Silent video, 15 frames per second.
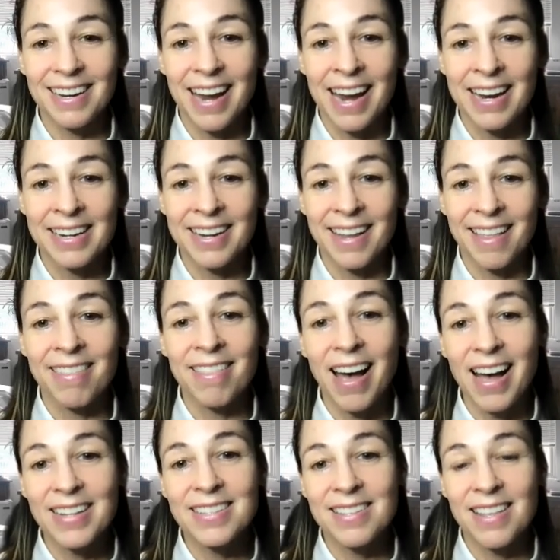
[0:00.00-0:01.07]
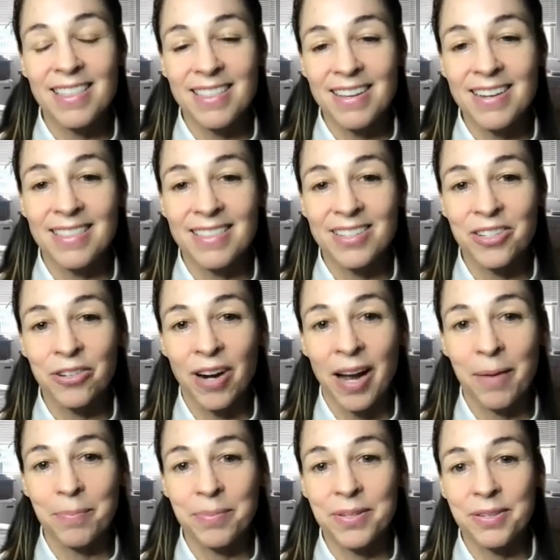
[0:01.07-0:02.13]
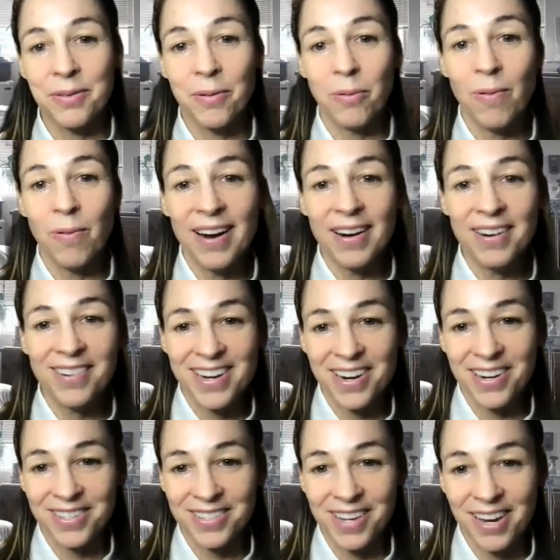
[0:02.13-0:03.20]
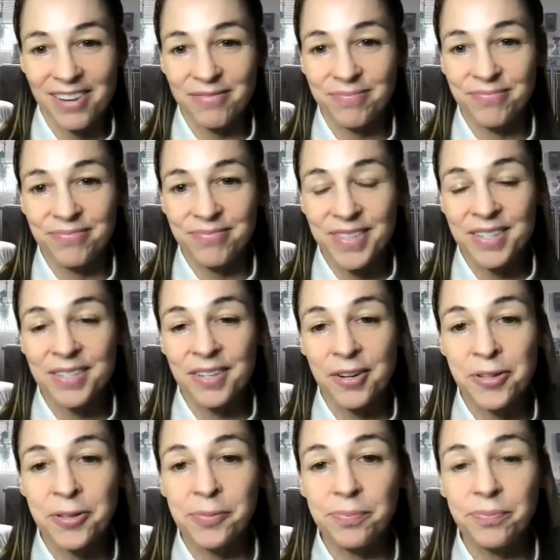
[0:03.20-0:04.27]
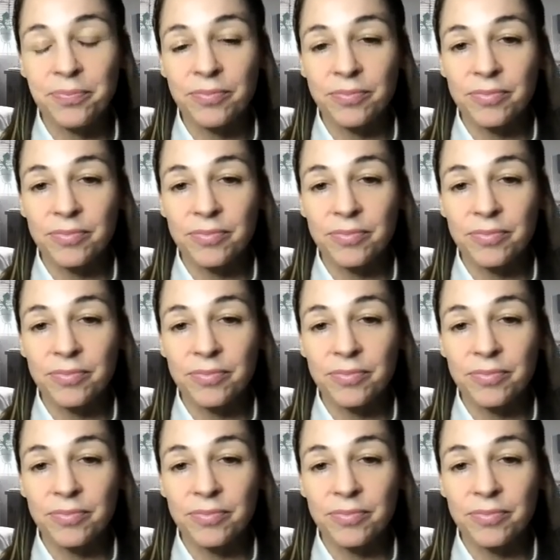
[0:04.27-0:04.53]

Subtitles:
and that's the thing that traps water in our skin. So